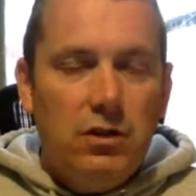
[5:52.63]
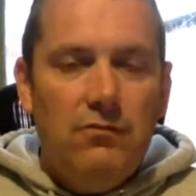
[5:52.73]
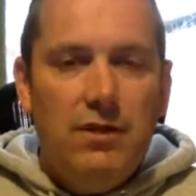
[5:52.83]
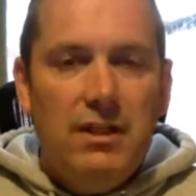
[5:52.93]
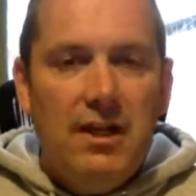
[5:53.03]

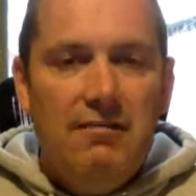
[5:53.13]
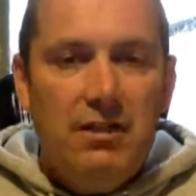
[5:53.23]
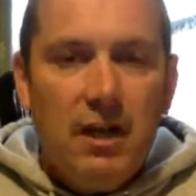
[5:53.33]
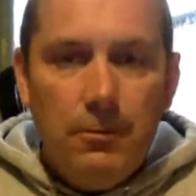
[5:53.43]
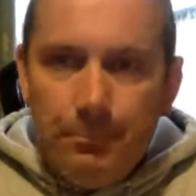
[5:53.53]
over a year
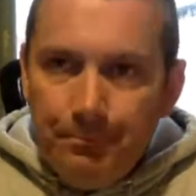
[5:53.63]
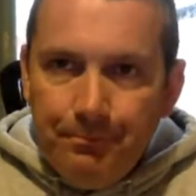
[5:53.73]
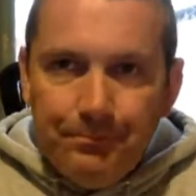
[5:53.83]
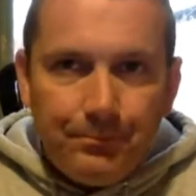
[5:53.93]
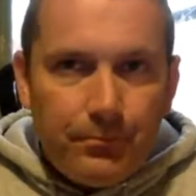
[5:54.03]
ago,
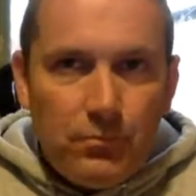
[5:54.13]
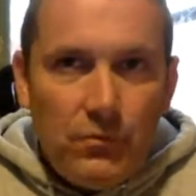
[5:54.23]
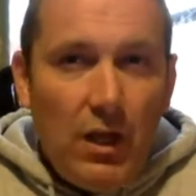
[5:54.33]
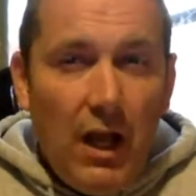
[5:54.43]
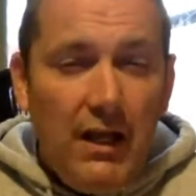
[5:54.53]

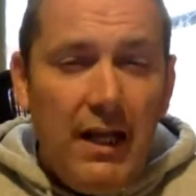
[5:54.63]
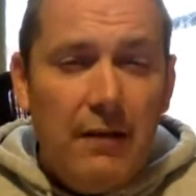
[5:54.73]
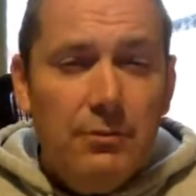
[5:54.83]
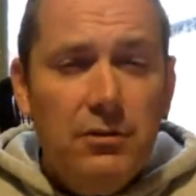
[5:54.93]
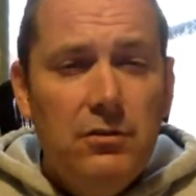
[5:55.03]
and I
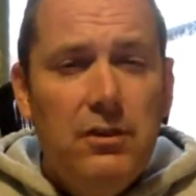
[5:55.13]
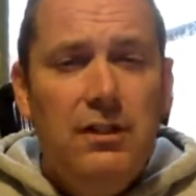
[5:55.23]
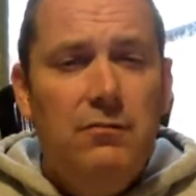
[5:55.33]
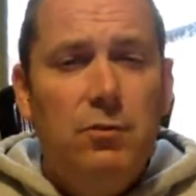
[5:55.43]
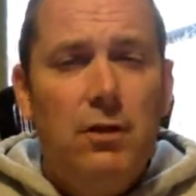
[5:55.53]
absolutely
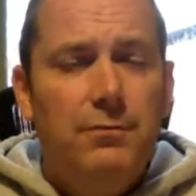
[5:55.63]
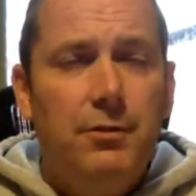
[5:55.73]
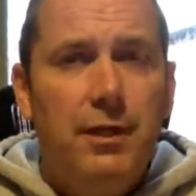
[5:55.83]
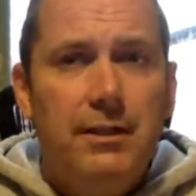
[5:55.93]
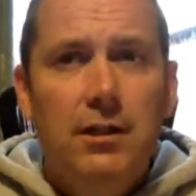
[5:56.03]
love what I'm
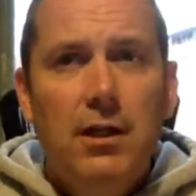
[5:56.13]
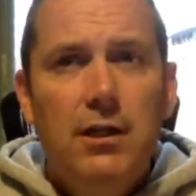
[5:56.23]
doing.